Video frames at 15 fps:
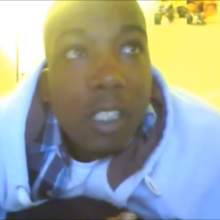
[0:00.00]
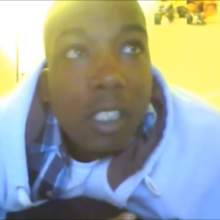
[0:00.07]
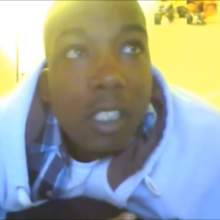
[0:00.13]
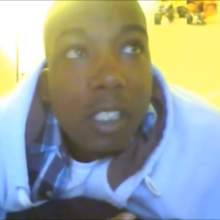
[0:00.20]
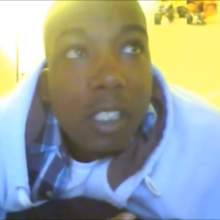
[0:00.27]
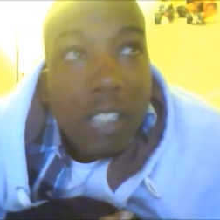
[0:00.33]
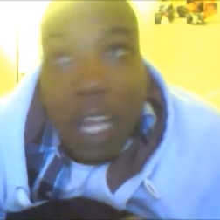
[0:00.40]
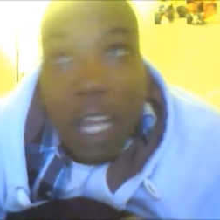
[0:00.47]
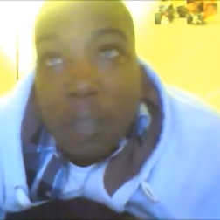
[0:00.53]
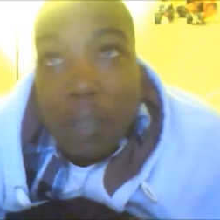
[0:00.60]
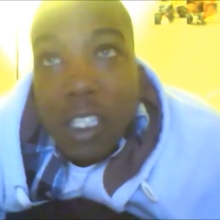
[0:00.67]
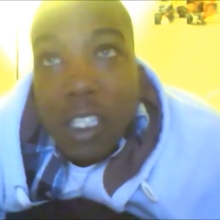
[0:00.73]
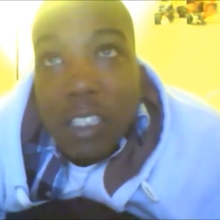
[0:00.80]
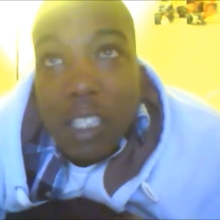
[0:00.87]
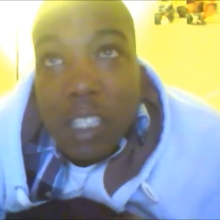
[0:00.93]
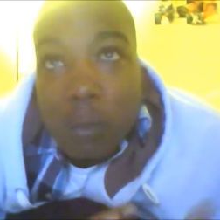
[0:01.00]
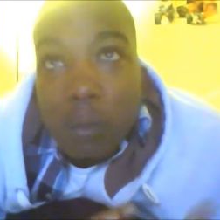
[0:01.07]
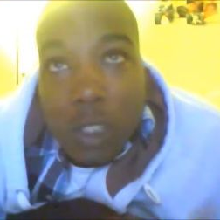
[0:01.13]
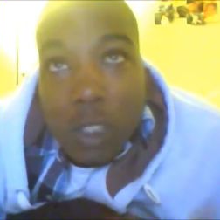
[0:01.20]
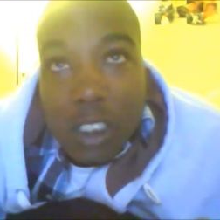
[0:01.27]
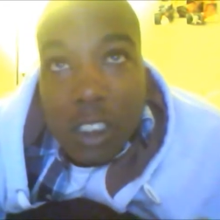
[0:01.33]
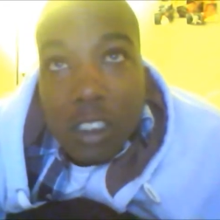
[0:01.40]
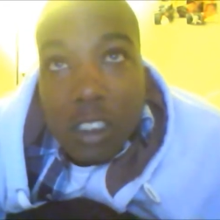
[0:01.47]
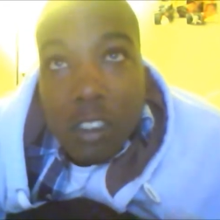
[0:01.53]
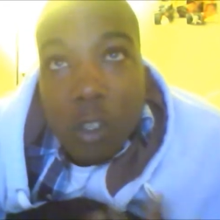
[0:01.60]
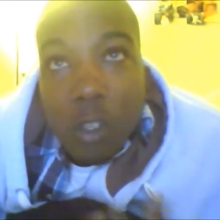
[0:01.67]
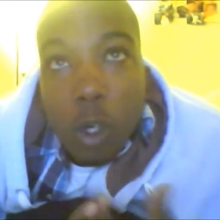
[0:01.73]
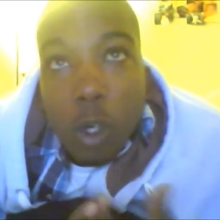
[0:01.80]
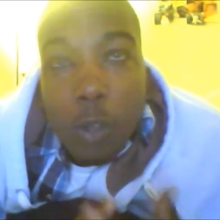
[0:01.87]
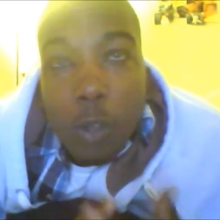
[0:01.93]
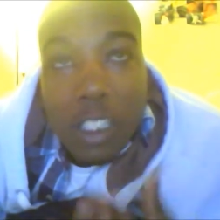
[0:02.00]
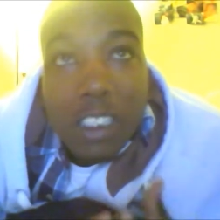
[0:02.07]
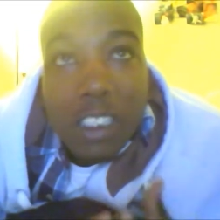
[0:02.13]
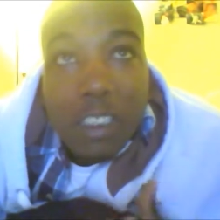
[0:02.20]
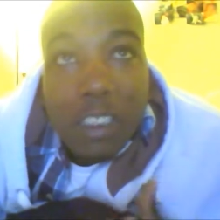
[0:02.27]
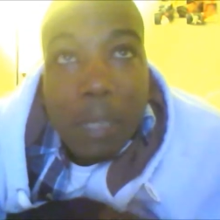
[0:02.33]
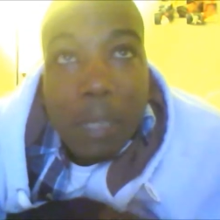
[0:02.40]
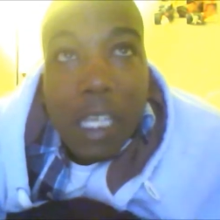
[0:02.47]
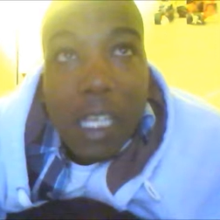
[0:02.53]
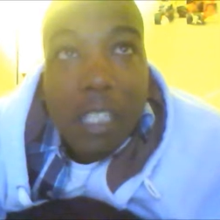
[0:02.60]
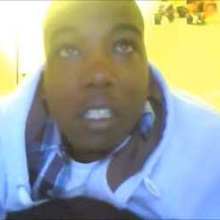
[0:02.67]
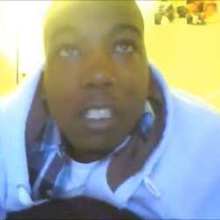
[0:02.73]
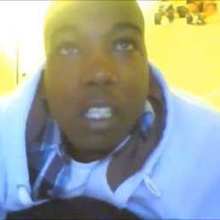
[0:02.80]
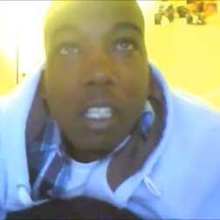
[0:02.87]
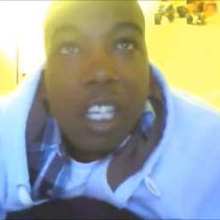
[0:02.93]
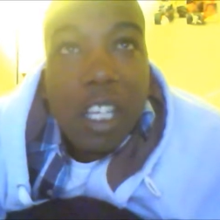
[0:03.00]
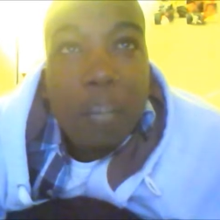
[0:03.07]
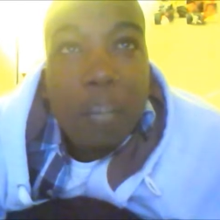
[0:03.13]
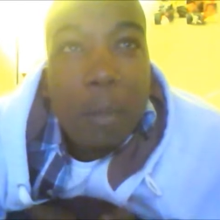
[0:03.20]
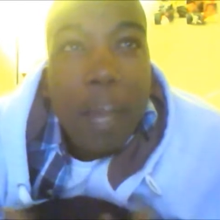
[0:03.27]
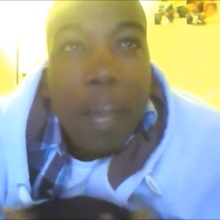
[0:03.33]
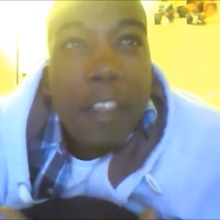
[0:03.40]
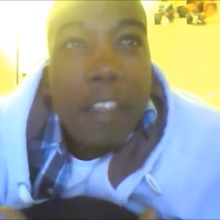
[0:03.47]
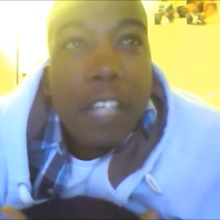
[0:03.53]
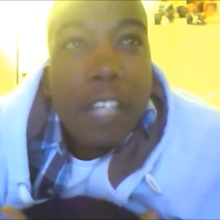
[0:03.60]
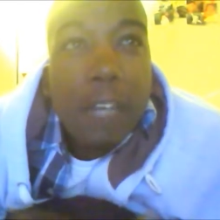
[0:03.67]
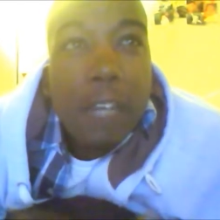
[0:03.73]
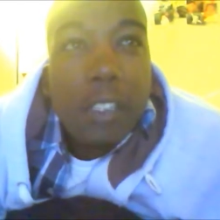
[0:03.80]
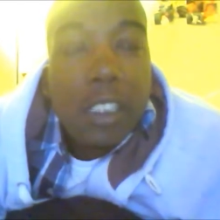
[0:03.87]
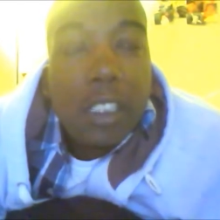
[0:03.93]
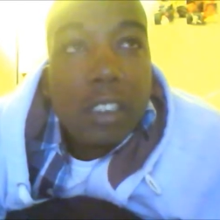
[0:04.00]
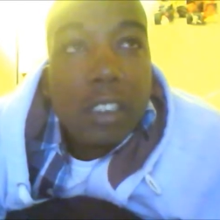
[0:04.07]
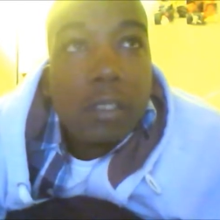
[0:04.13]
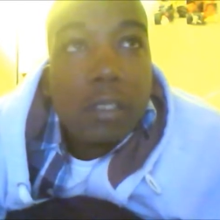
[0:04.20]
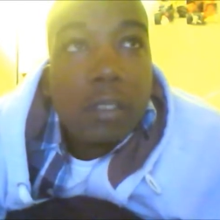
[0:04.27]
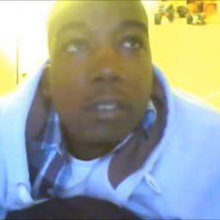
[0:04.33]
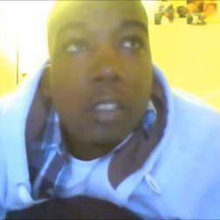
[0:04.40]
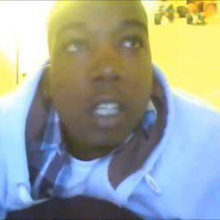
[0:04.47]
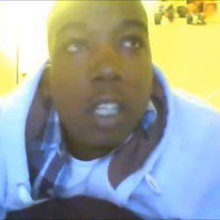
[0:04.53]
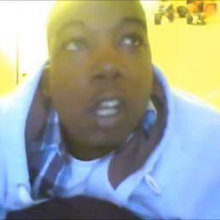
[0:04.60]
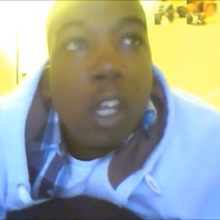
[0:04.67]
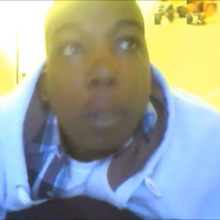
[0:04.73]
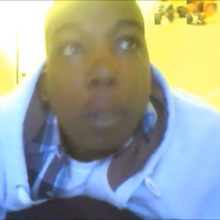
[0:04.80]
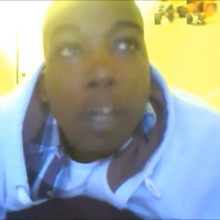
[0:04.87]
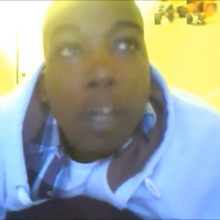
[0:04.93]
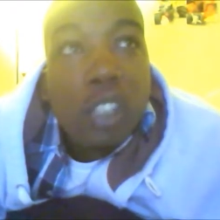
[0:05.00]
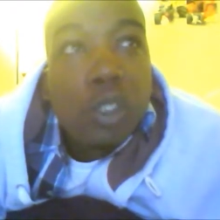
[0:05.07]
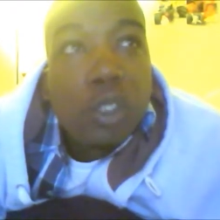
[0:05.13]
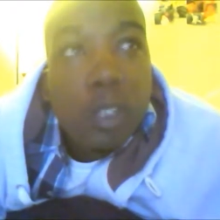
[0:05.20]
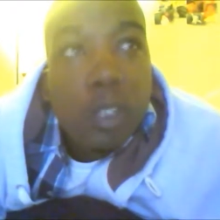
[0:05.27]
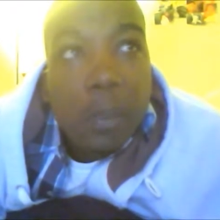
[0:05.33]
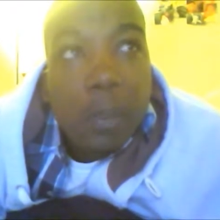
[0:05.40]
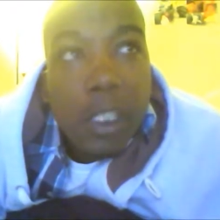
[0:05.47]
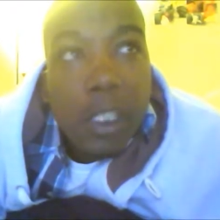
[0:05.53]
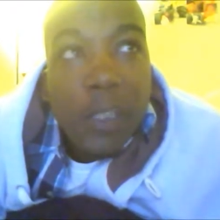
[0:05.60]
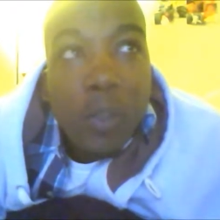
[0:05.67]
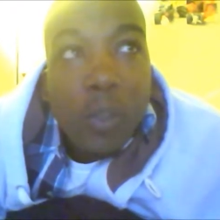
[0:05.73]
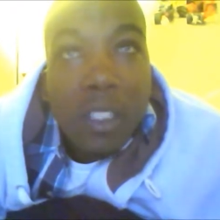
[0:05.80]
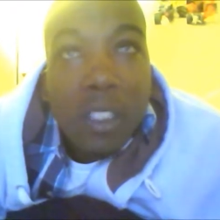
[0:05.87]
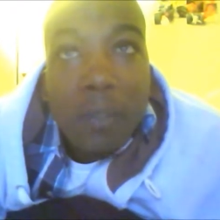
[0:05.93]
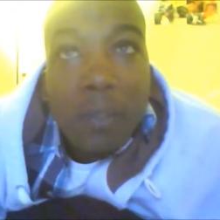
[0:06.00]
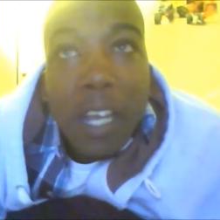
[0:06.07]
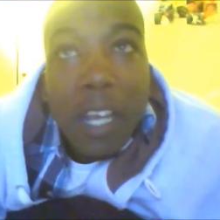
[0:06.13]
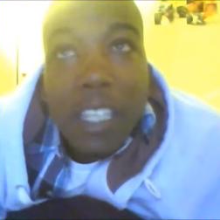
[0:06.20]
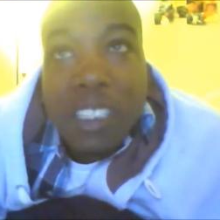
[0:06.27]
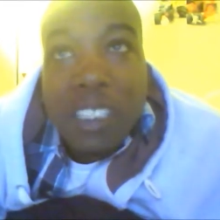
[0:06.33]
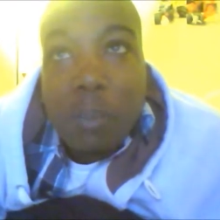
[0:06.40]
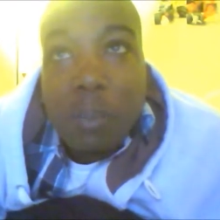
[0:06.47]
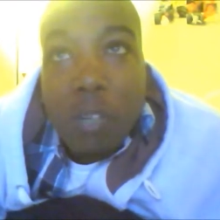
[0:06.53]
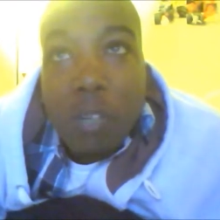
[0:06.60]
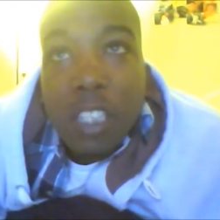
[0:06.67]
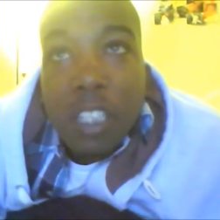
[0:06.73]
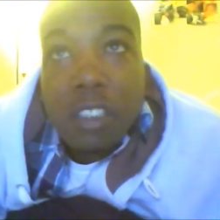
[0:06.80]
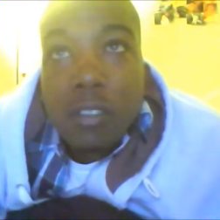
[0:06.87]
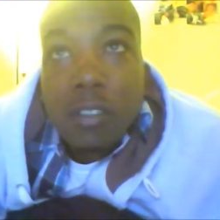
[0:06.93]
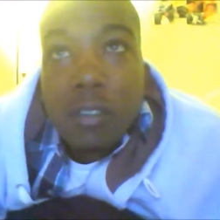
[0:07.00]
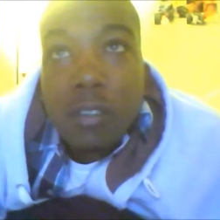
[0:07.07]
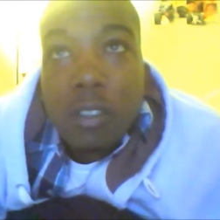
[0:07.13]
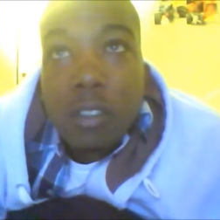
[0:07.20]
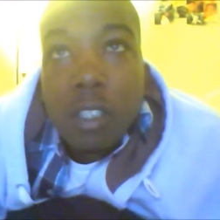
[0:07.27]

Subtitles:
not because I'm Christian or a religious man, but by the definition. A person who speaks for a divine inspiration.